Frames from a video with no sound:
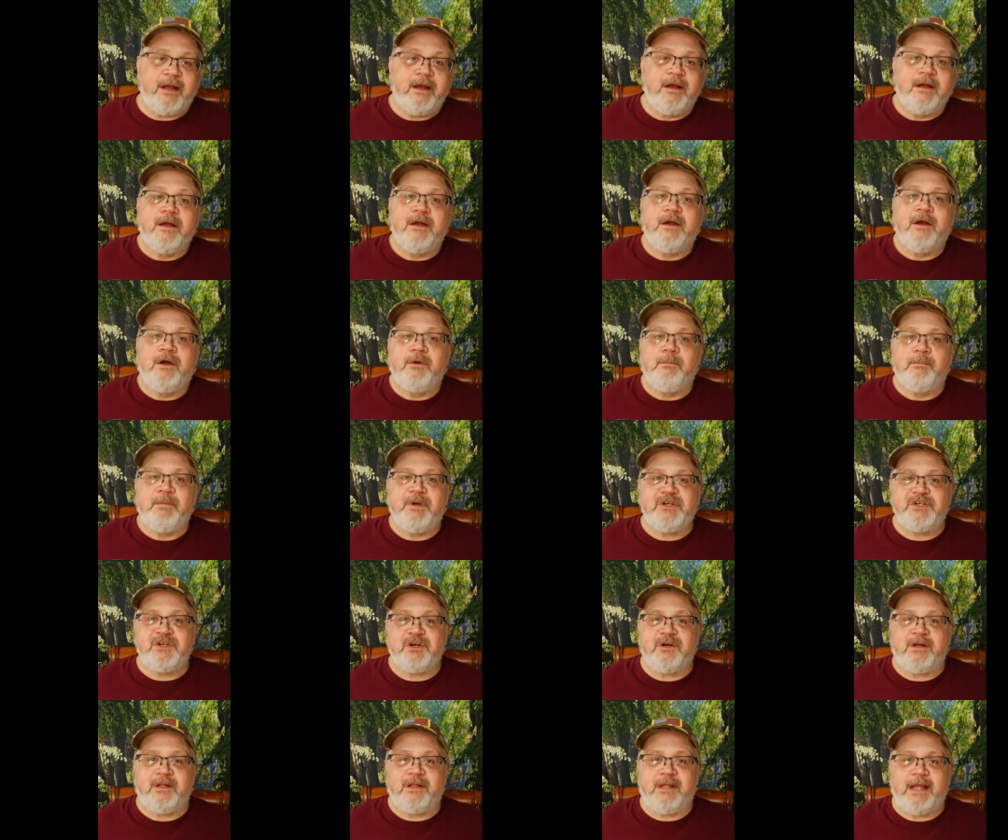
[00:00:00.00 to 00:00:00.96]
Be sure to
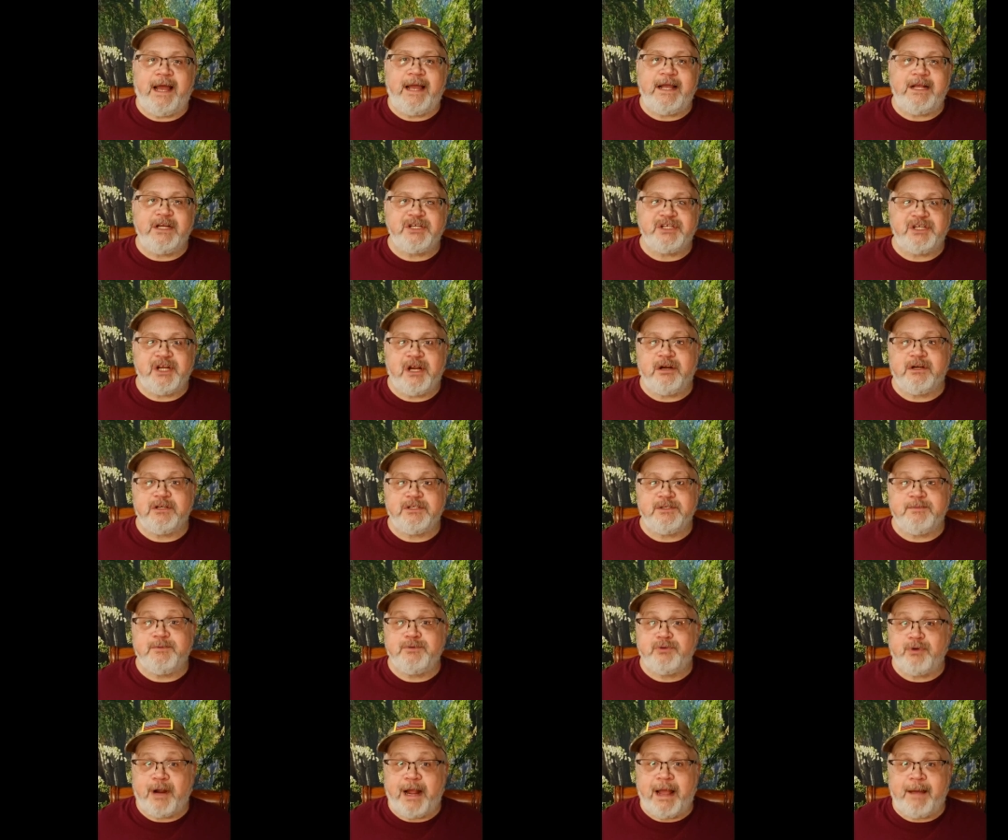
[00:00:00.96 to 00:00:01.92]
like, share,
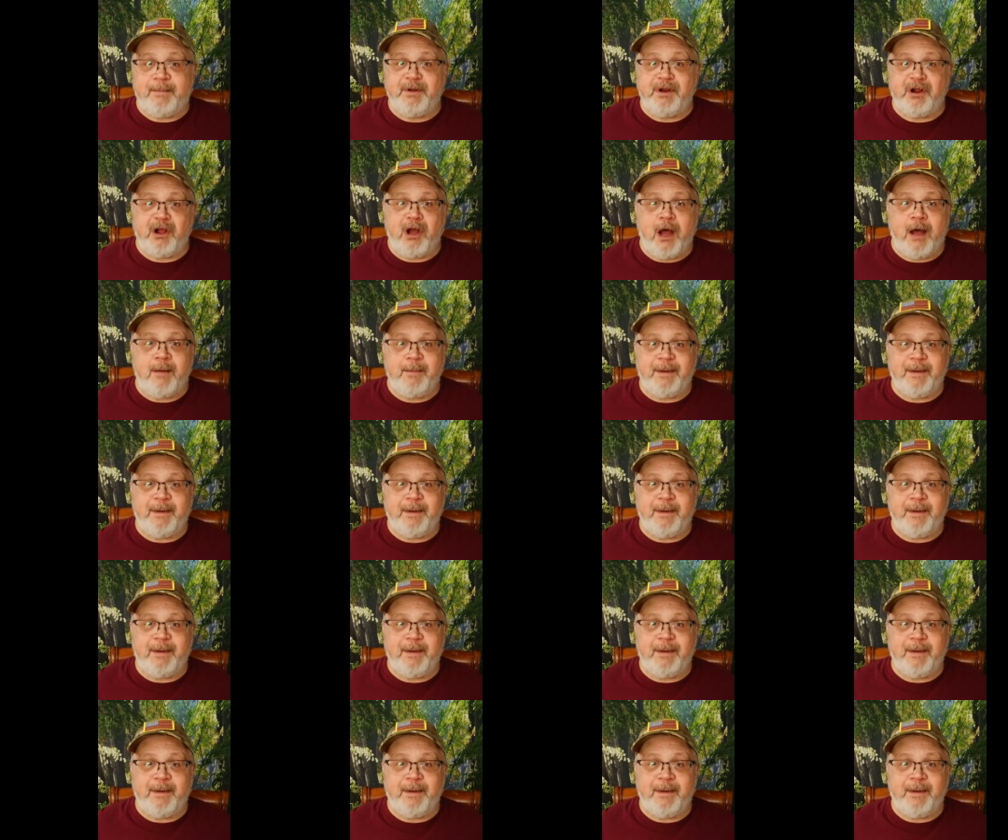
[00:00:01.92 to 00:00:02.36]
subscribe, and comment.